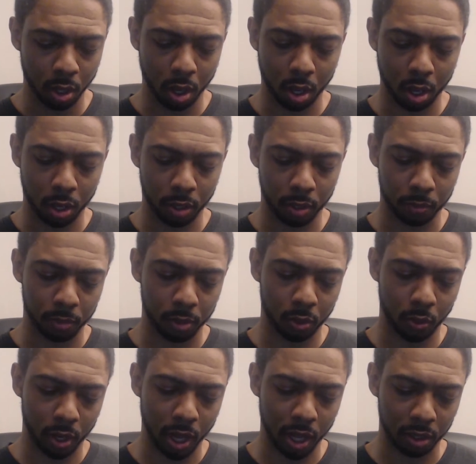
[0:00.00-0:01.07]

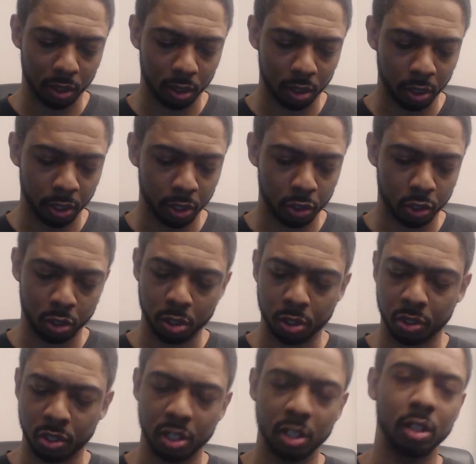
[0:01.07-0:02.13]
I got the clear so you
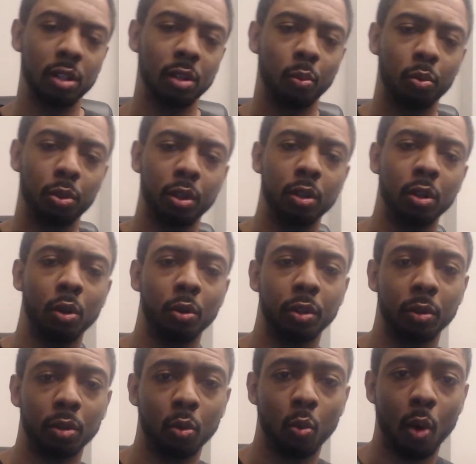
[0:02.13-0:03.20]
can see
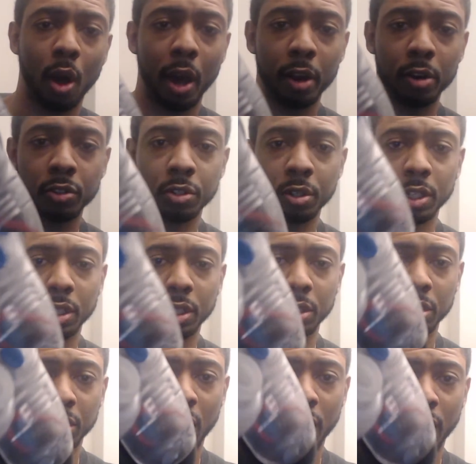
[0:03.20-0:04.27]
the wires on the
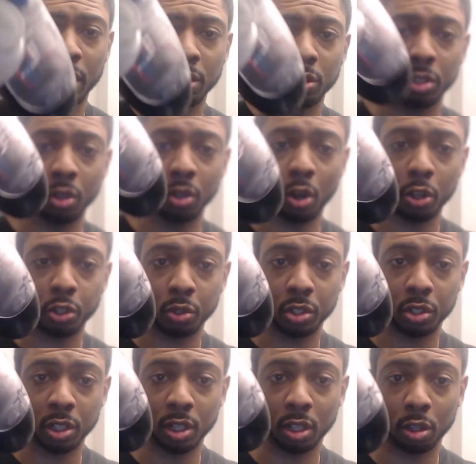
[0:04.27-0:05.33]
inside. You can also
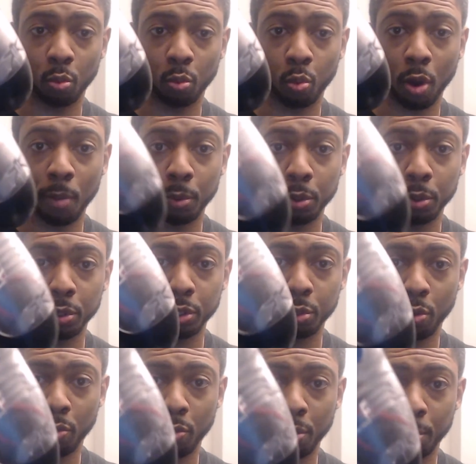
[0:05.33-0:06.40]
see that the rumbles
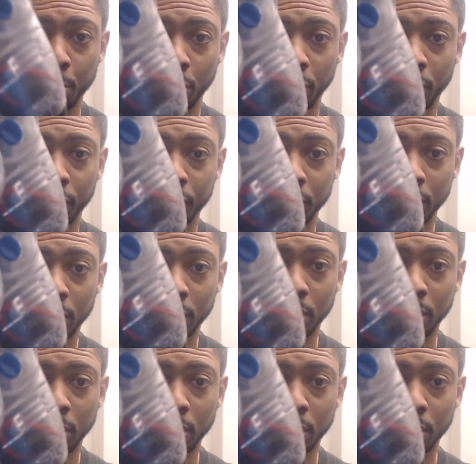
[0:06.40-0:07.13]
were removed,